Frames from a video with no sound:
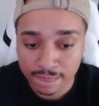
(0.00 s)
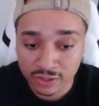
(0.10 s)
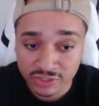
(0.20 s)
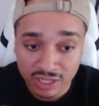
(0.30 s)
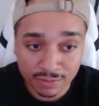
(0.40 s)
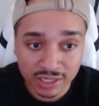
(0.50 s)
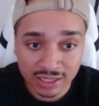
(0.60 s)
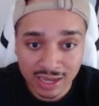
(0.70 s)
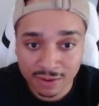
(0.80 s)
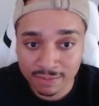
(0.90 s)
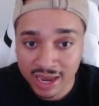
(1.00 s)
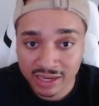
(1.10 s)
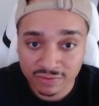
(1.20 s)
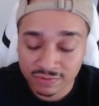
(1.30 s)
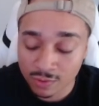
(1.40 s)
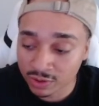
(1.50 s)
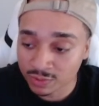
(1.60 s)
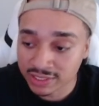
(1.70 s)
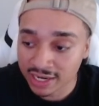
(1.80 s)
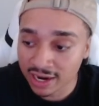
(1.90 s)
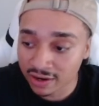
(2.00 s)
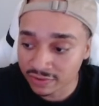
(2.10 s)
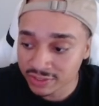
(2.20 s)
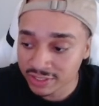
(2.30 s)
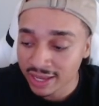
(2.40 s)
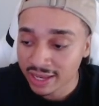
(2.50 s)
there's going to be a lot of back and forth with tariffs,